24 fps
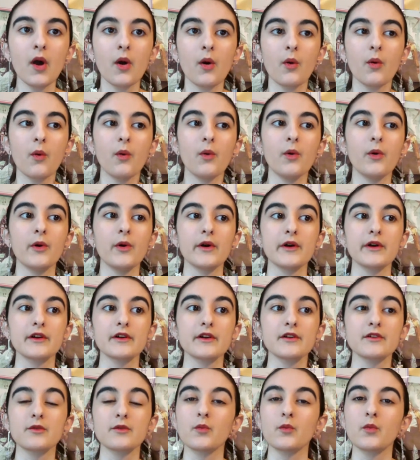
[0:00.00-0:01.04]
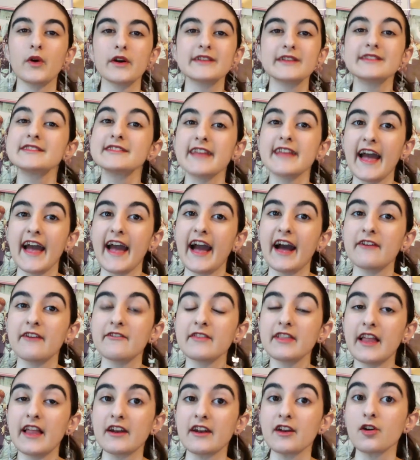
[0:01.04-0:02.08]
or ones that have
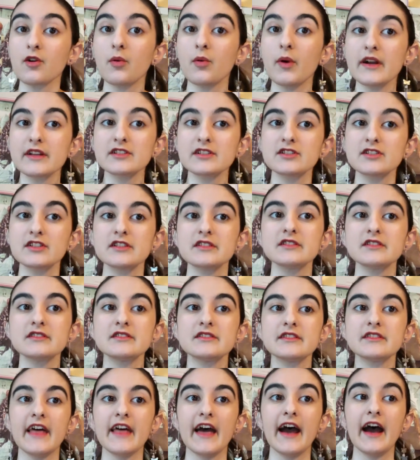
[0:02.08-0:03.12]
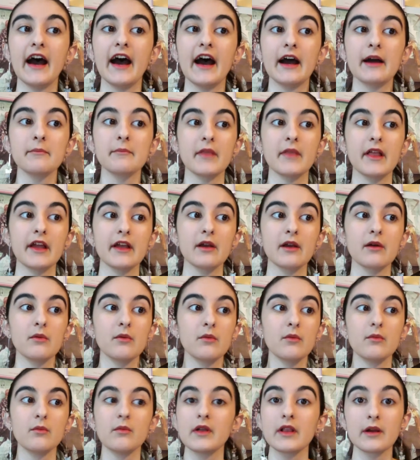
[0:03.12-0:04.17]
a lot of questions that I'm like,
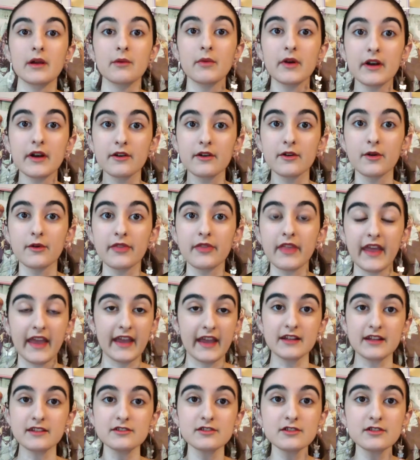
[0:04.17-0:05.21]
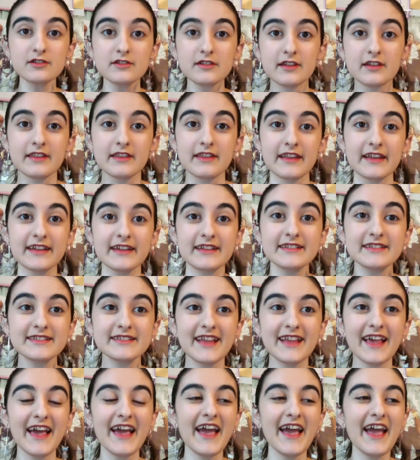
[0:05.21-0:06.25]
well, I want to know the answer to this.
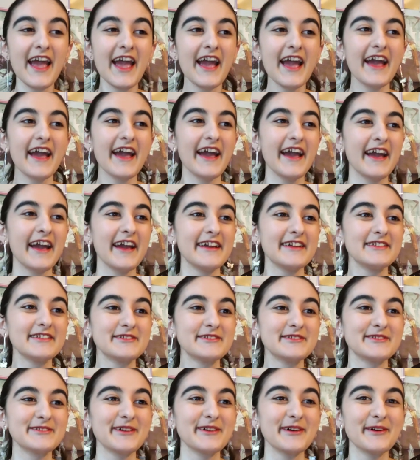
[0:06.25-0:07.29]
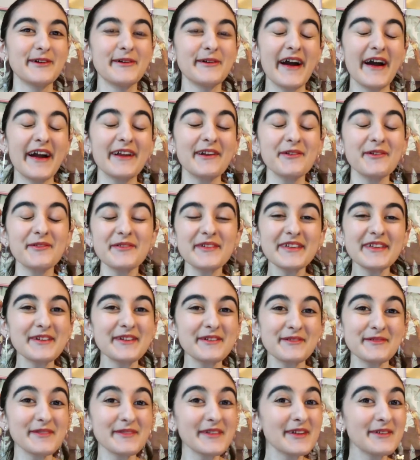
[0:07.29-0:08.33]
And so I don't really
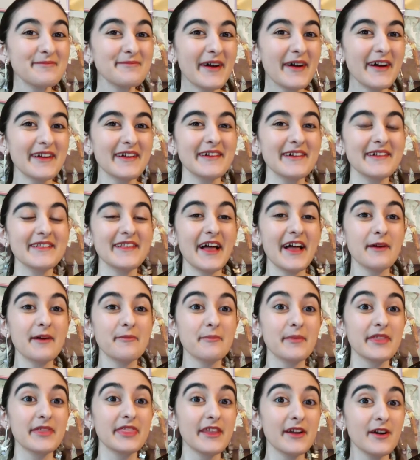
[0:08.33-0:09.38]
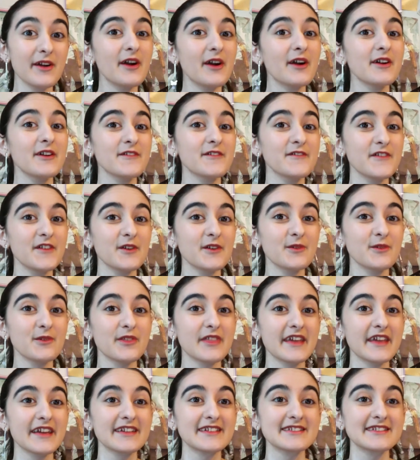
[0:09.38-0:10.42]
read manga a lot, but there are a few
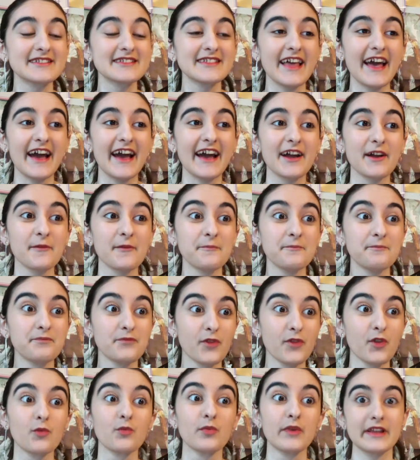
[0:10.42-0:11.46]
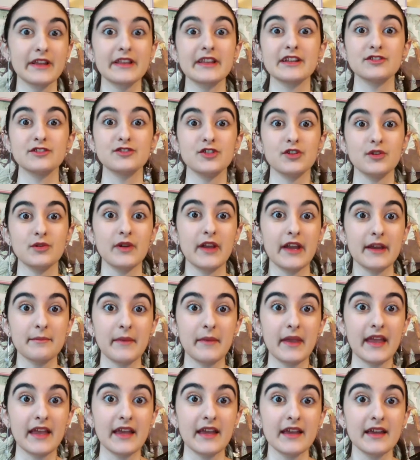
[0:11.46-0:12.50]
things that really do get
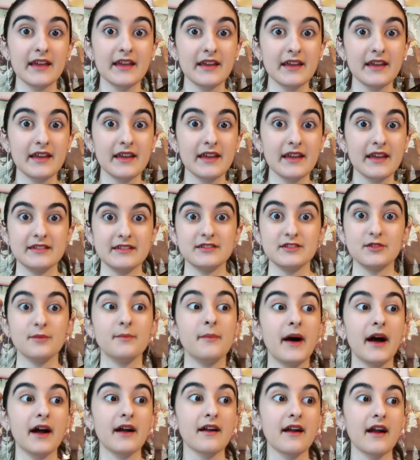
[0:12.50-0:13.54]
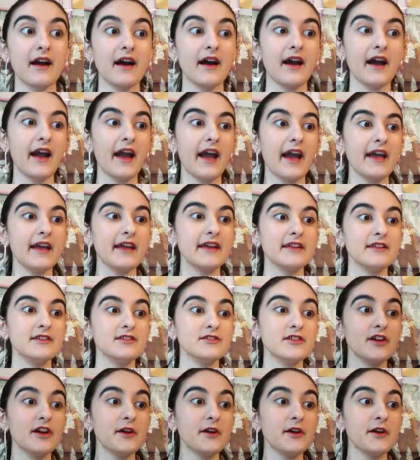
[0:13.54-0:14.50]
me into manga. And